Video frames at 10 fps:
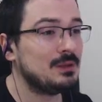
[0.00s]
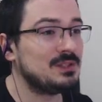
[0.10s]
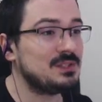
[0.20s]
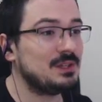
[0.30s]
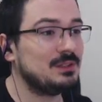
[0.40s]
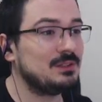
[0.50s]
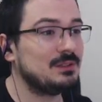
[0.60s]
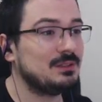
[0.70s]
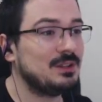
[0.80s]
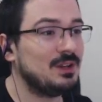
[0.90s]
Is that
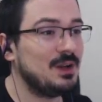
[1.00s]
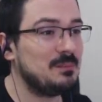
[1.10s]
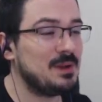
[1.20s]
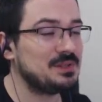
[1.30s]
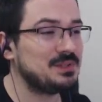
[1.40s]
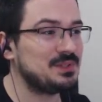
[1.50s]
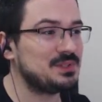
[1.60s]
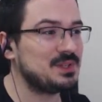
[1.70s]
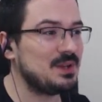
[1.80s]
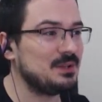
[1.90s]
a masked
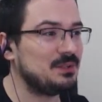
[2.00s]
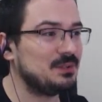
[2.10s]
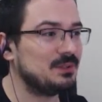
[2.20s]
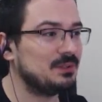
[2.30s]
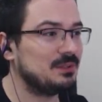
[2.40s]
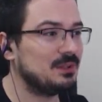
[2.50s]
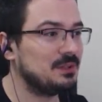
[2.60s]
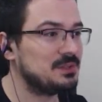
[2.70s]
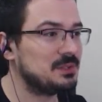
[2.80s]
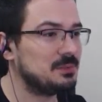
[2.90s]
skeleton
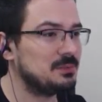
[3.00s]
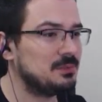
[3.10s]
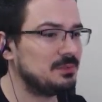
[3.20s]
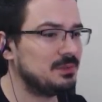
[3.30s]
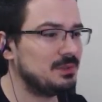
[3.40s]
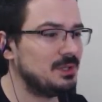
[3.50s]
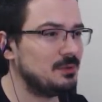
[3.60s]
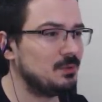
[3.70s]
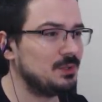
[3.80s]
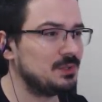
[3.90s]
and some really
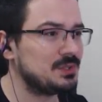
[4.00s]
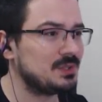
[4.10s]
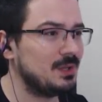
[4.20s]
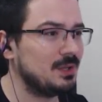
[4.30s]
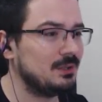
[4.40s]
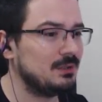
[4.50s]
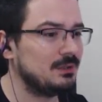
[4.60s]
weird slug?